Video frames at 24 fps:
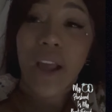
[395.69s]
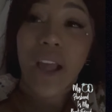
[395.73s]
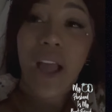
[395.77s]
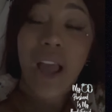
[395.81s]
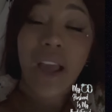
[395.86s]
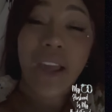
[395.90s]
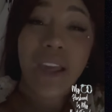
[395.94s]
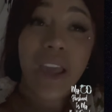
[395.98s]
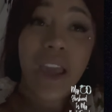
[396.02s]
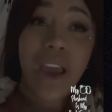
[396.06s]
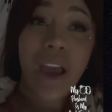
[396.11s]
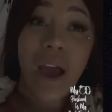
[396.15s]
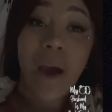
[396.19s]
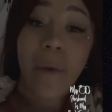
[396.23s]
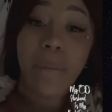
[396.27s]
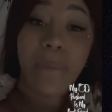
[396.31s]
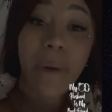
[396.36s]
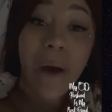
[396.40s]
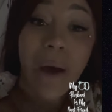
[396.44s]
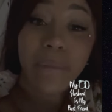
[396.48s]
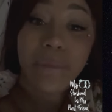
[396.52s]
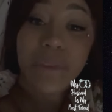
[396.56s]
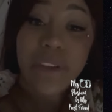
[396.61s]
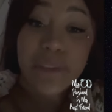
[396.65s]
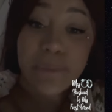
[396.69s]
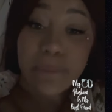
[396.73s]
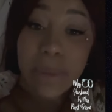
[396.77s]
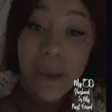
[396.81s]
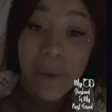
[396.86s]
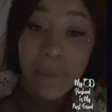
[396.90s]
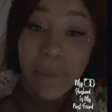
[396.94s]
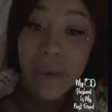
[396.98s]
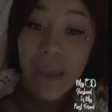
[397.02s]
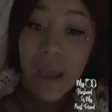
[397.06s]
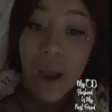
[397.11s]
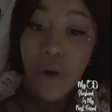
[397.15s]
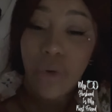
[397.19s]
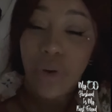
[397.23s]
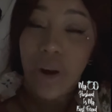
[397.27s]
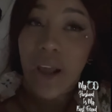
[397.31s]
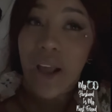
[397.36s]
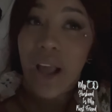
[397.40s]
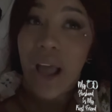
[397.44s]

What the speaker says: Like I popped this baby out.